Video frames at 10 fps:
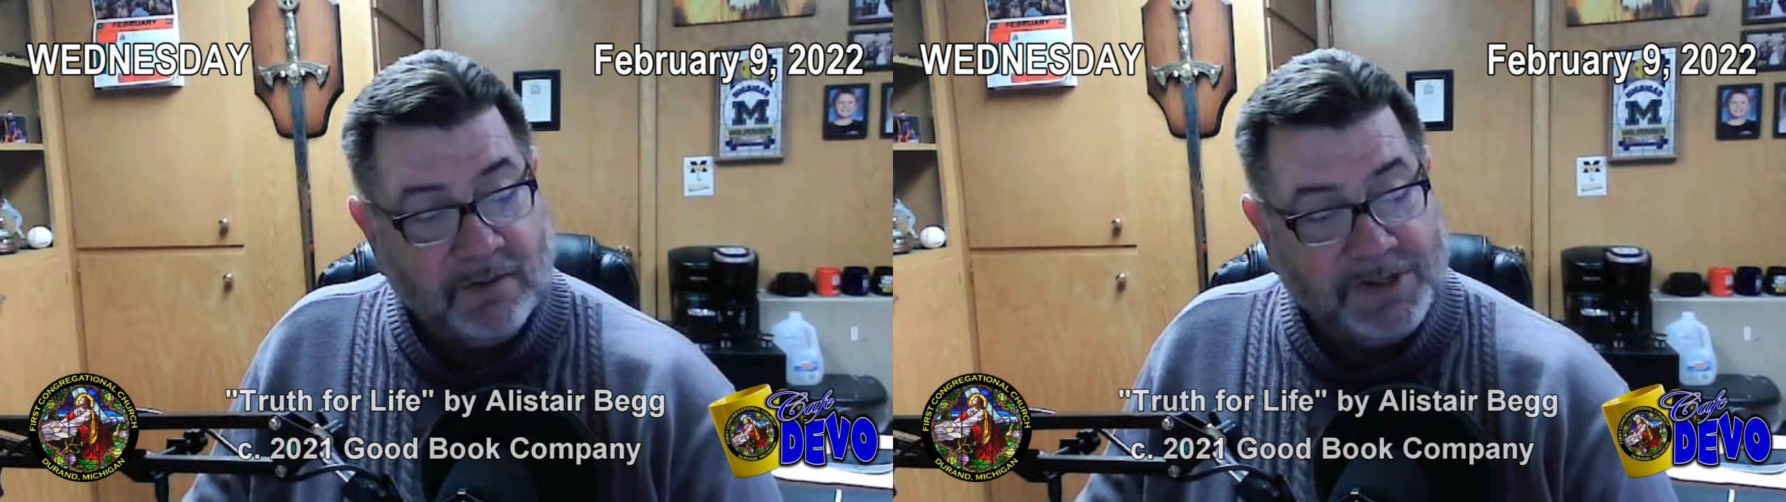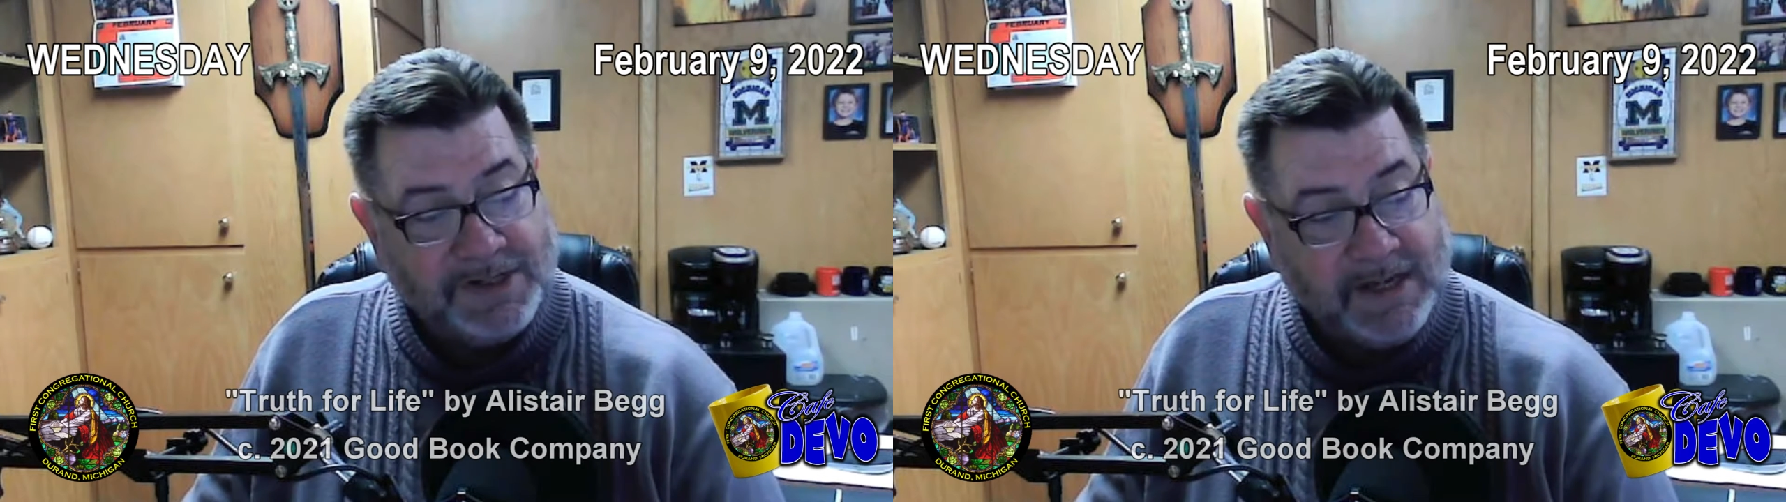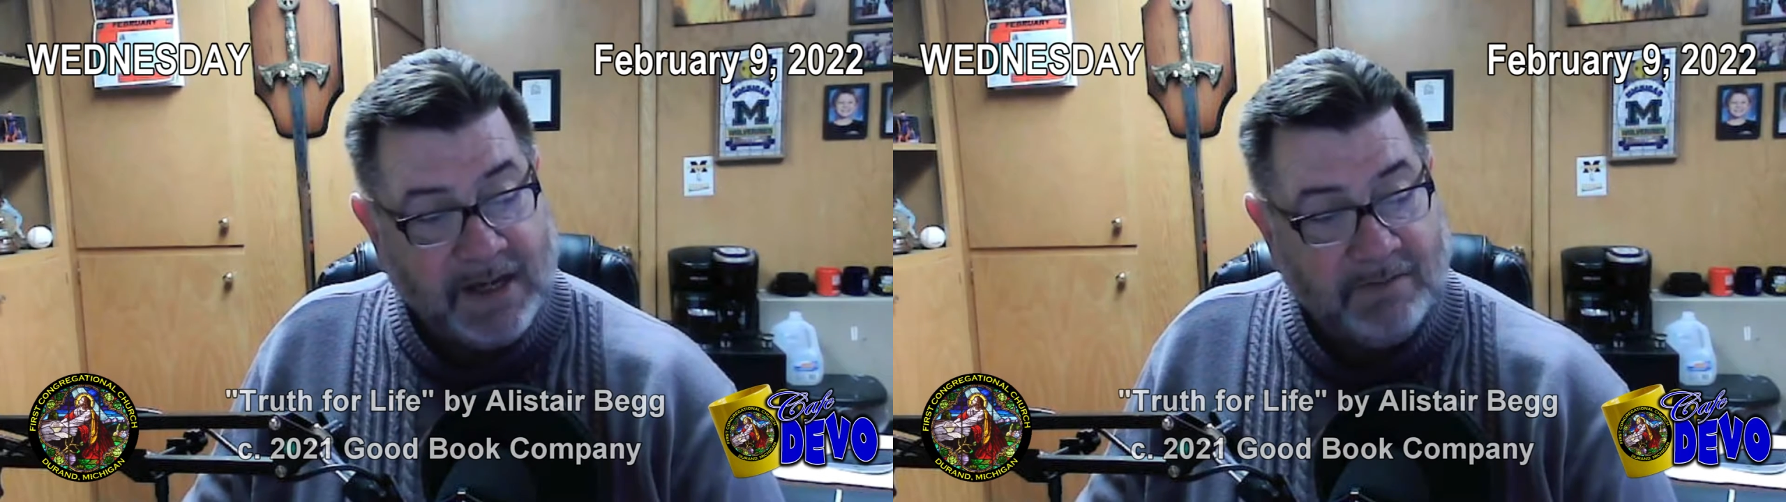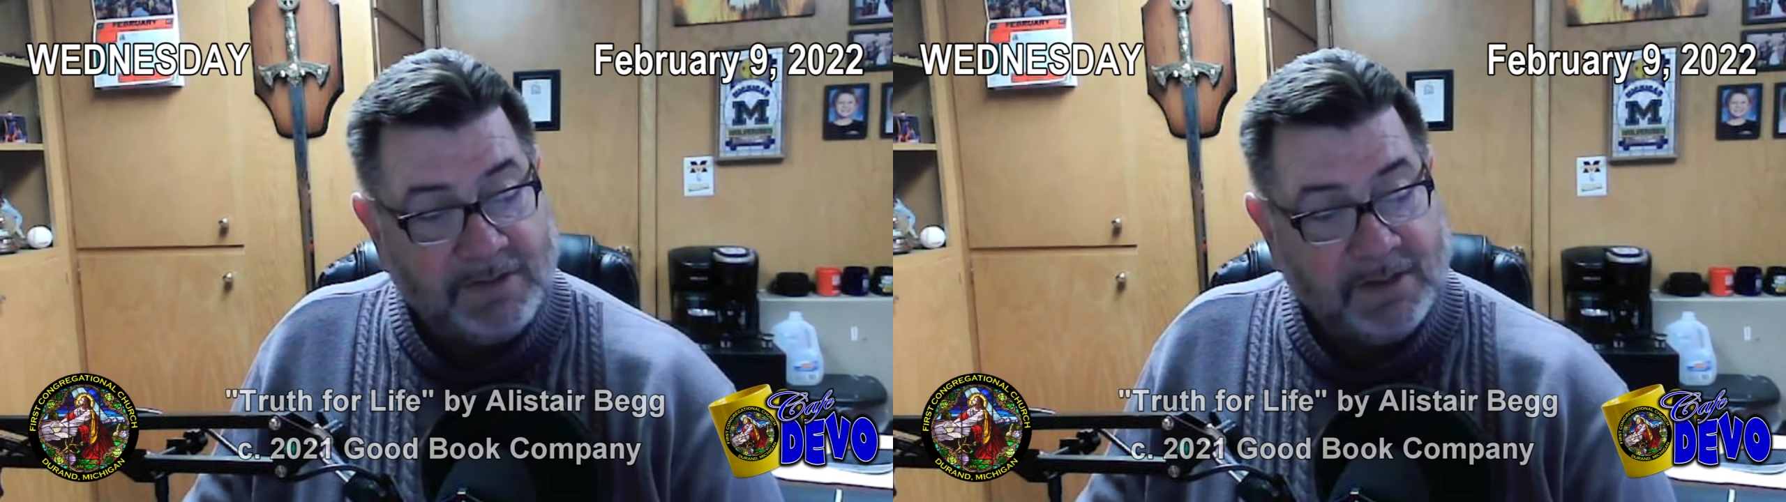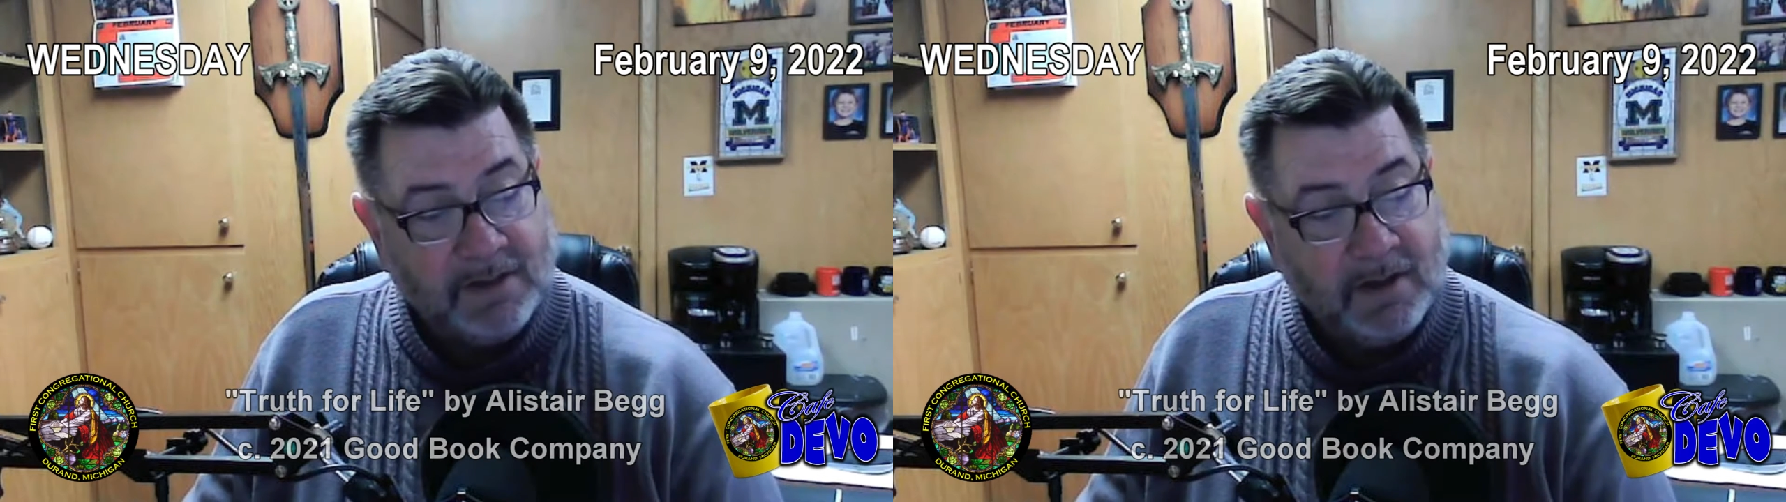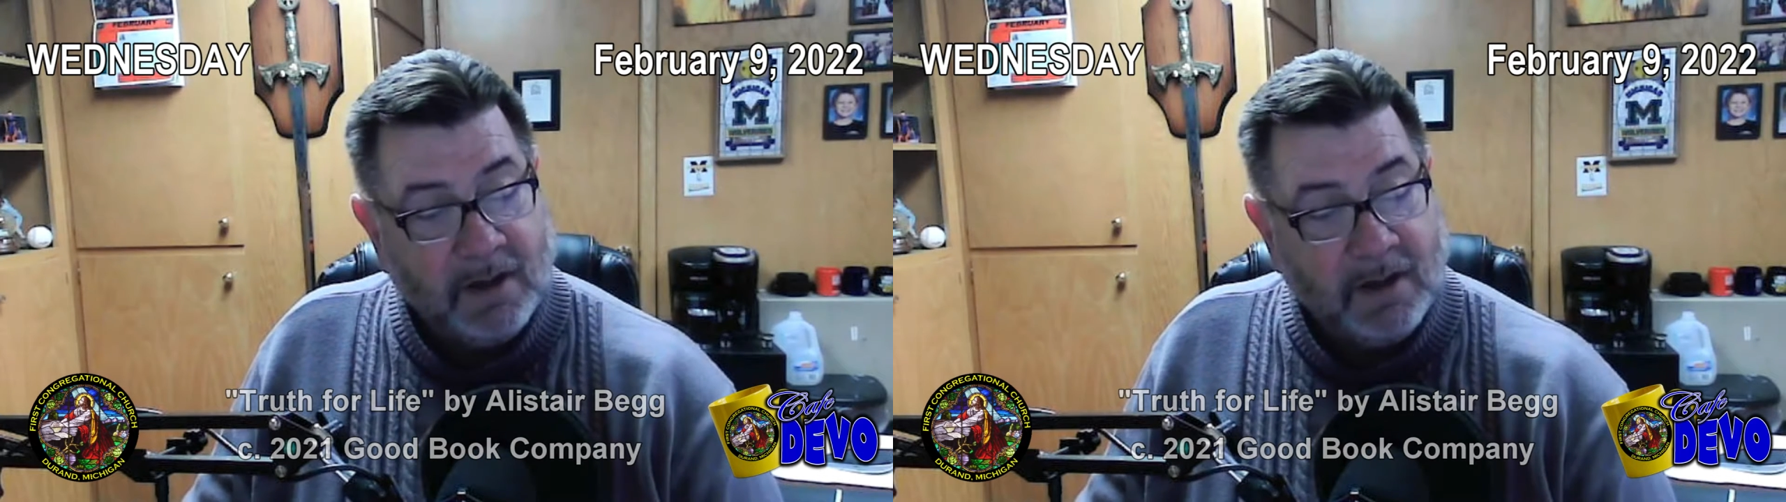receives,